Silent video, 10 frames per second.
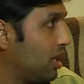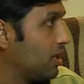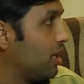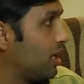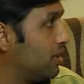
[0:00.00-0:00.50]

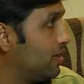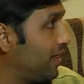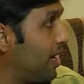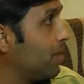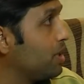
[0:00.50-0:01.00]
then the
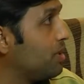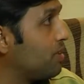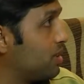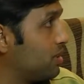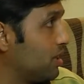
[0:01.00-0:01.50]
thing I'm
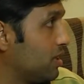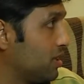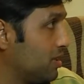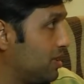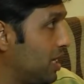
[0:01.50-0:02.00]
interested in
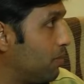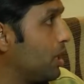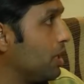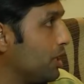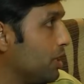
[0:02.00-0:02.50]
is the
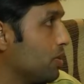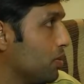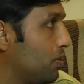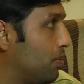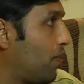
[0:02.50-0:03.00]
ability
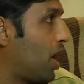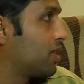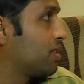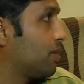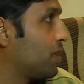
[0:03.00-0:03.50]
to
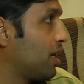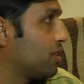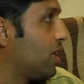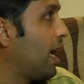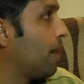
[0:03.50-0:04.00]
mark something
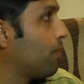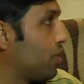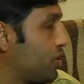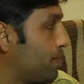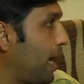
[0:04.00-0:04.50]
as a ham or
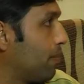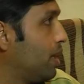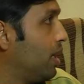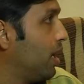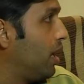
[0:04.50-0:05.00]
a spam,
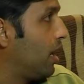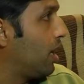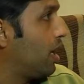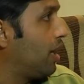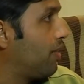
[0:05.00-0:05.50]

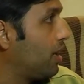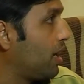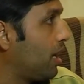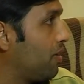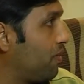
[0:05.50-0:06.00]
and then
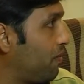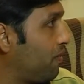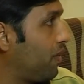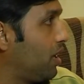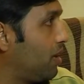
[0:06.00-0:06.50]
kind of
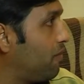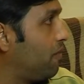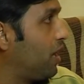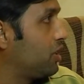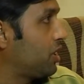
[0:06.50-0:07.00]

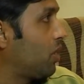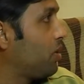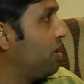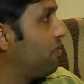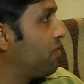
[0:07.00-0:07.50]
flesh
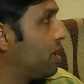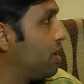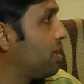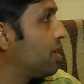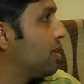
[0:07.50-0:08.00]
out
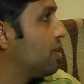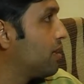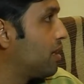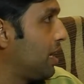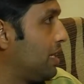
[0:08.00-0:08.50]
different
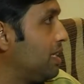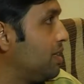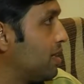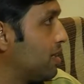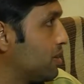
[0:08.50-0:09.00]

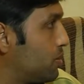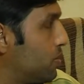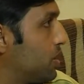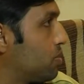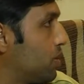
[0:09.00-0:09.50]
criterias
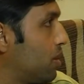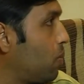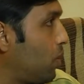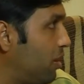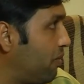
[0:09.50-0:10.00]
which will
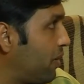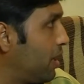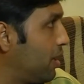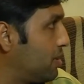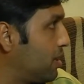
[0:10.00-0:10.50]
qualify
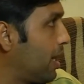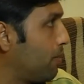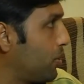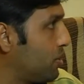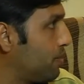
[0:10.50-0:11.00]
it as a
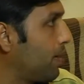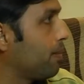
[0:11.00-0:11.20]
ham or a spam.